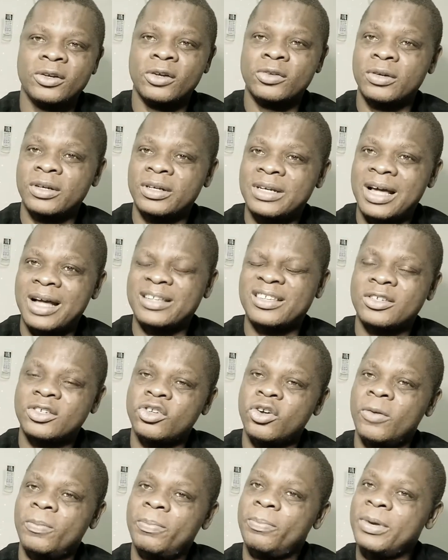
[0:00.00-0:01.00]
Not only
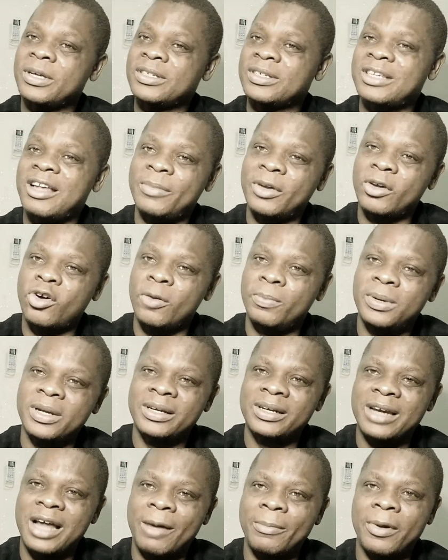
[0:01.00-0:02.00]
that, some persons have been
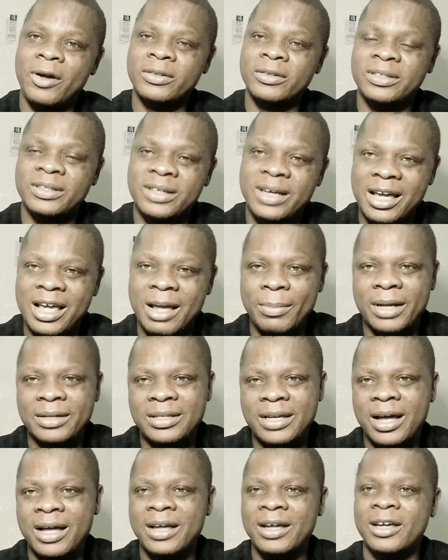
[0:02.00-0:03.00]
complaining about
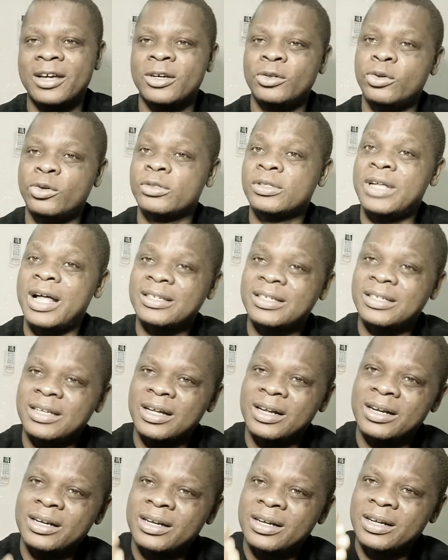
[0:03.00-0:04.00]
Kayamata, those that
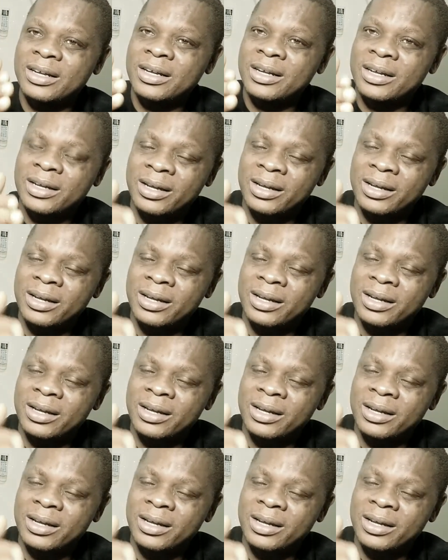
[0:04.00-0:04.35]
sell